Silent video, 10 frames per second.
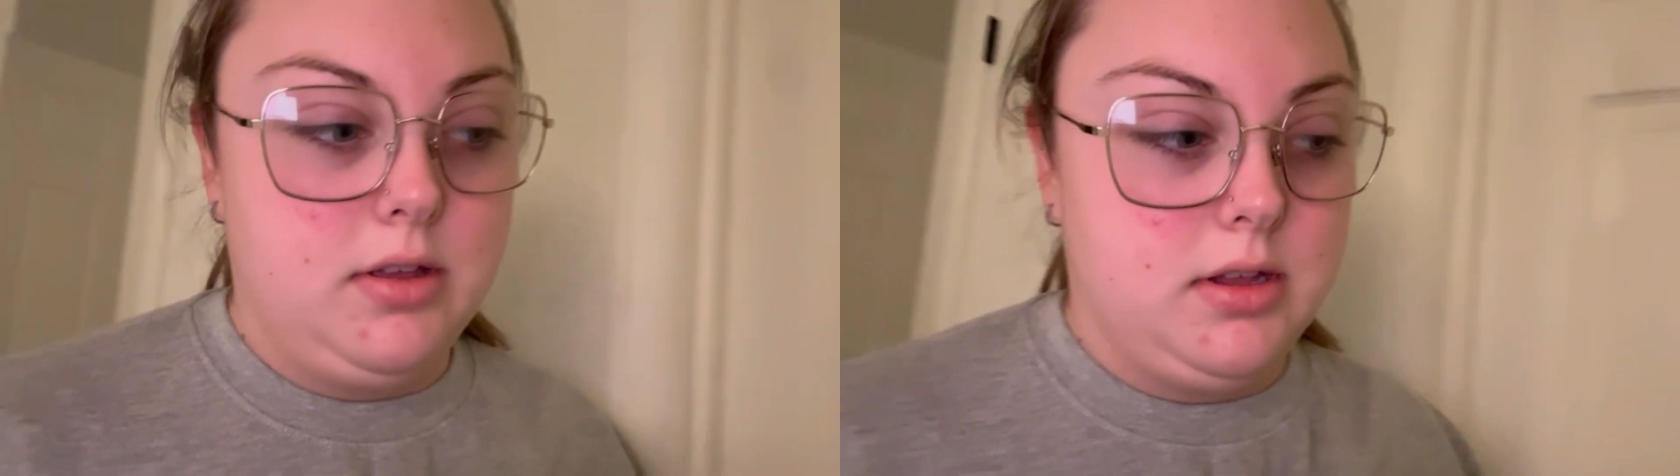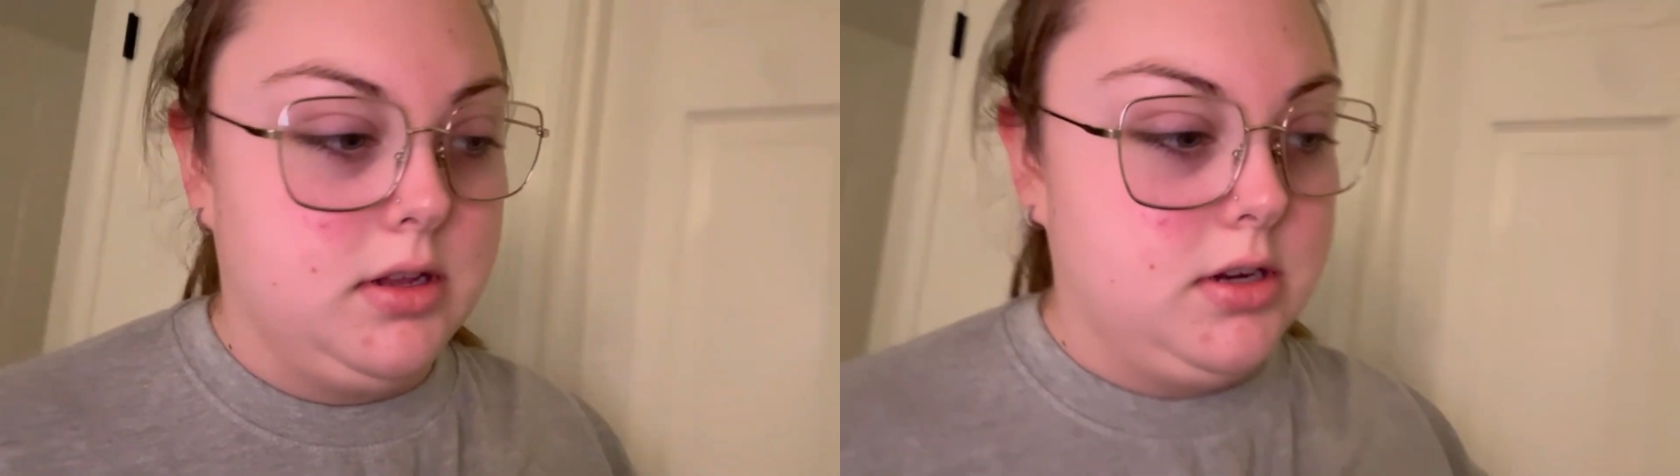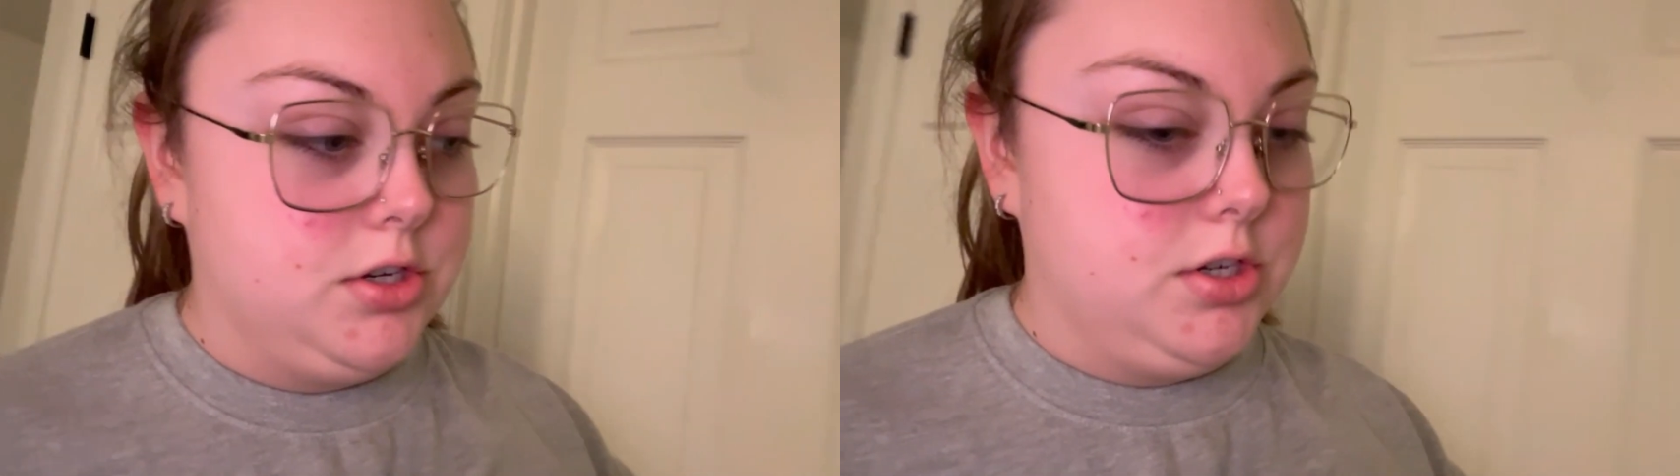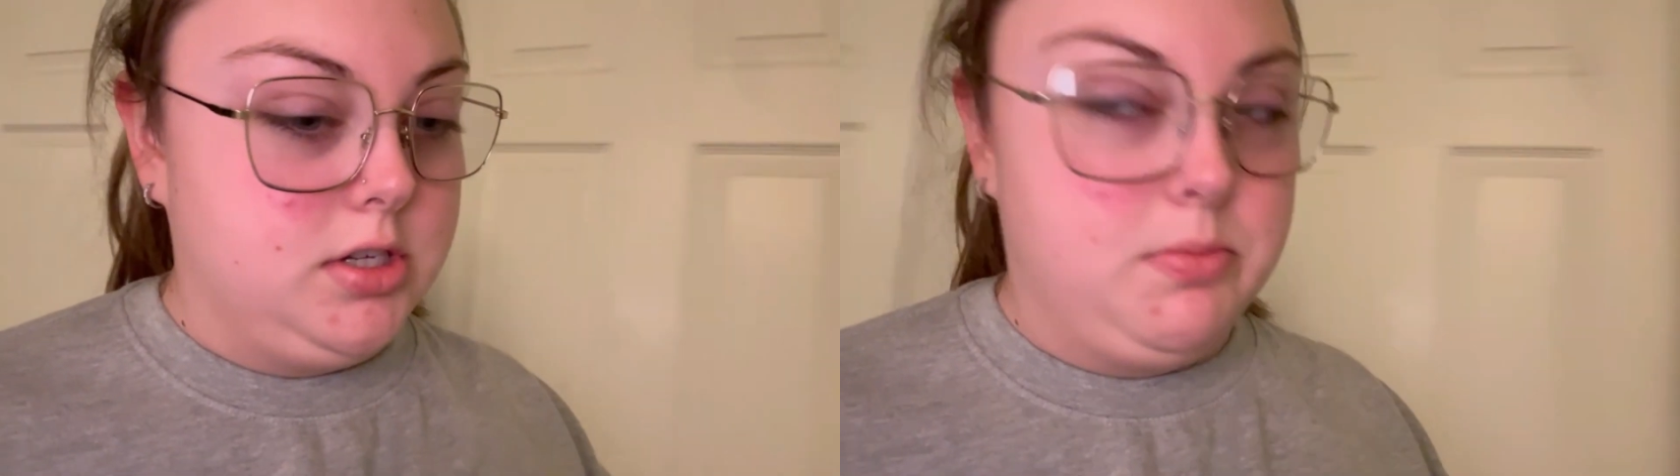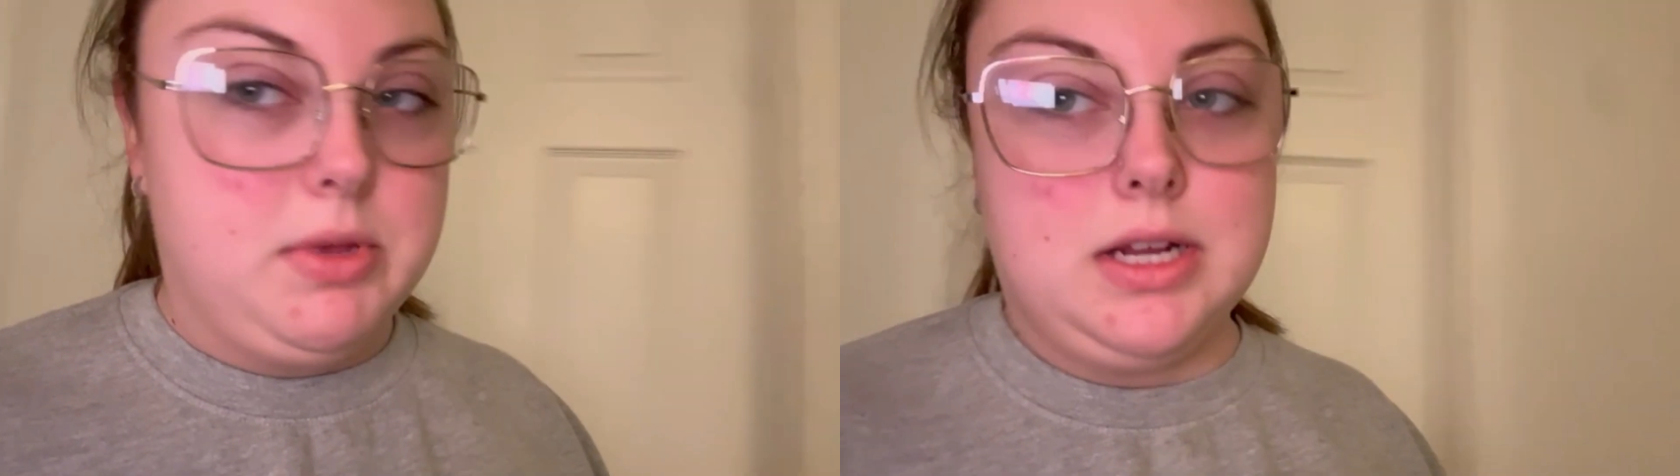in
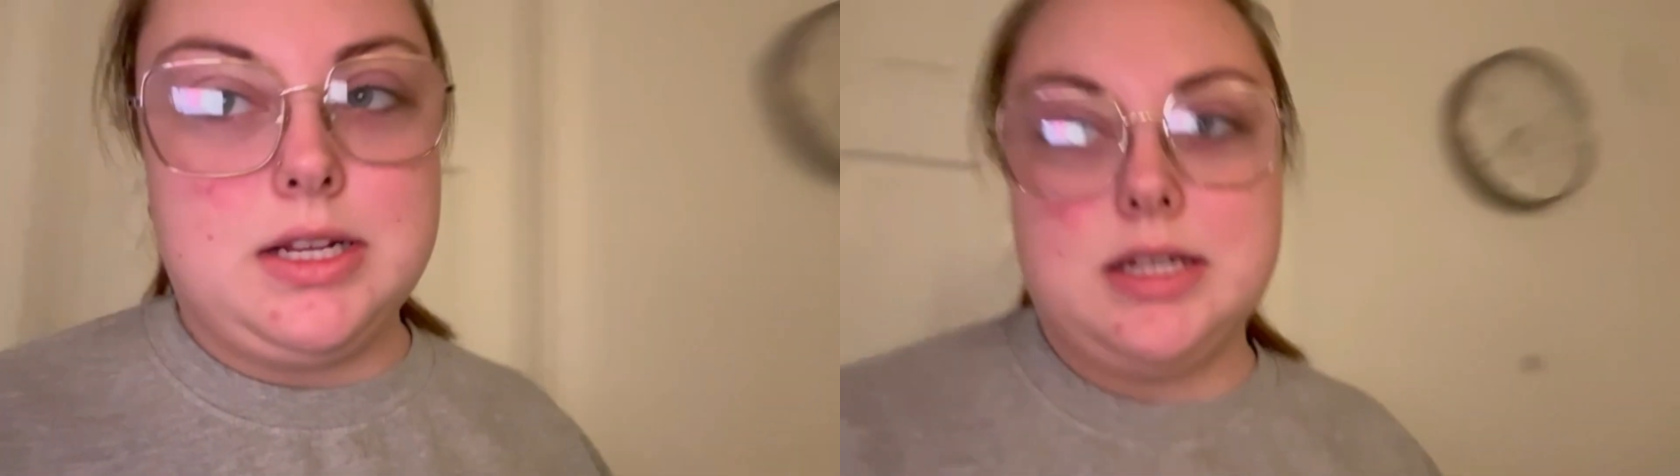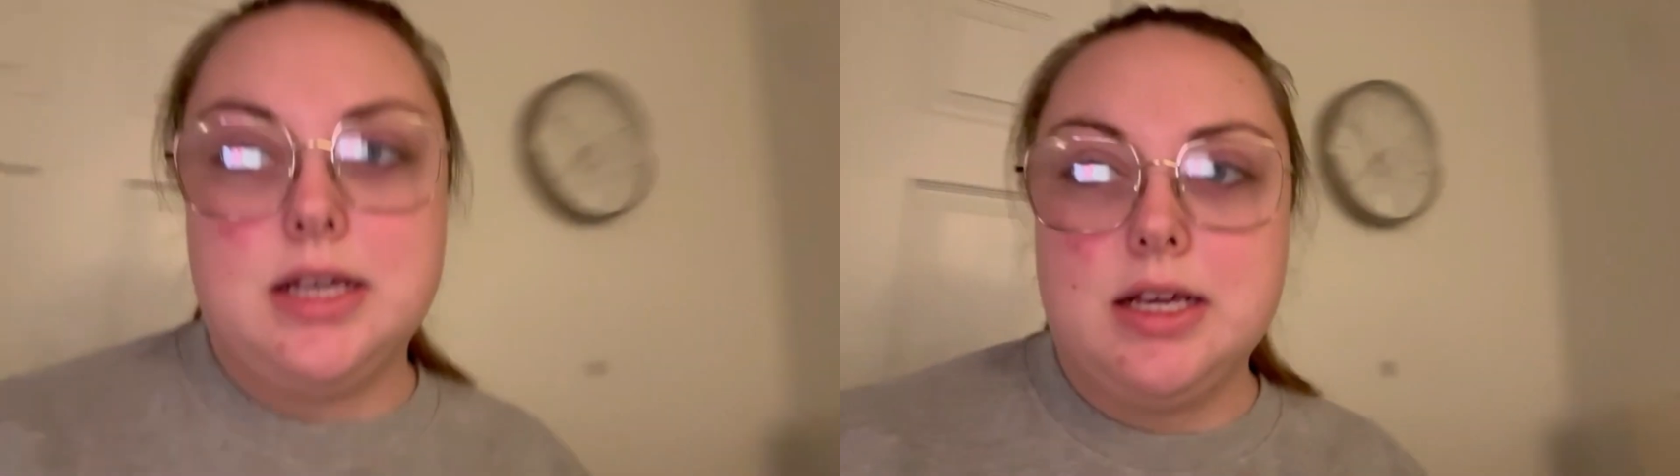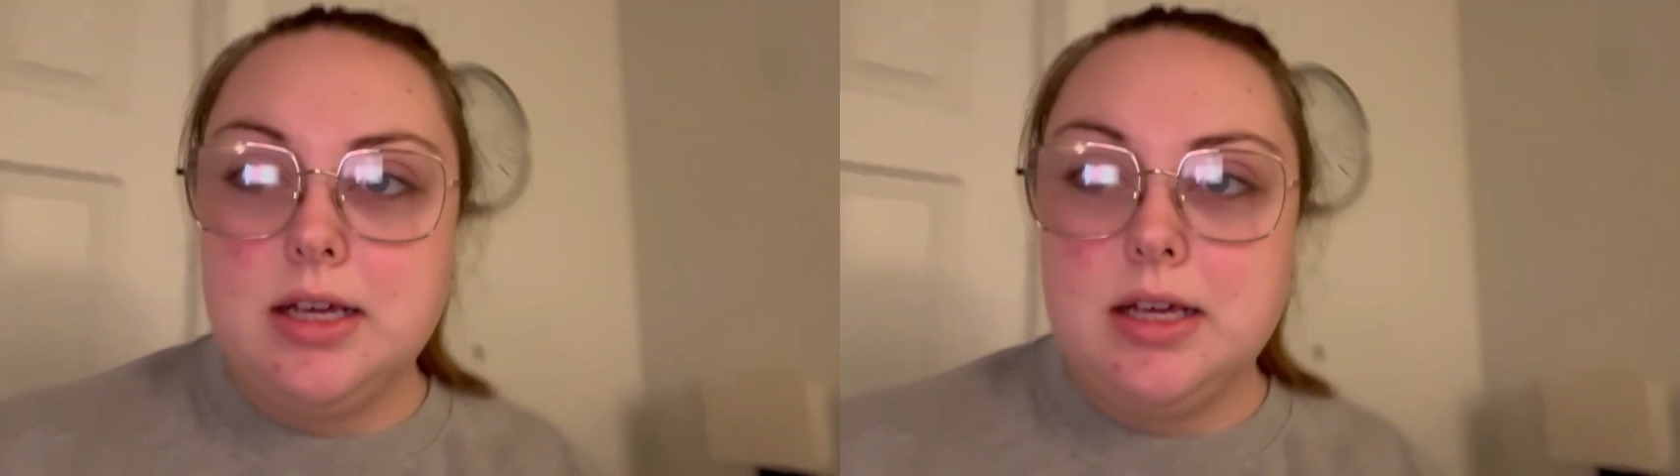just a minute.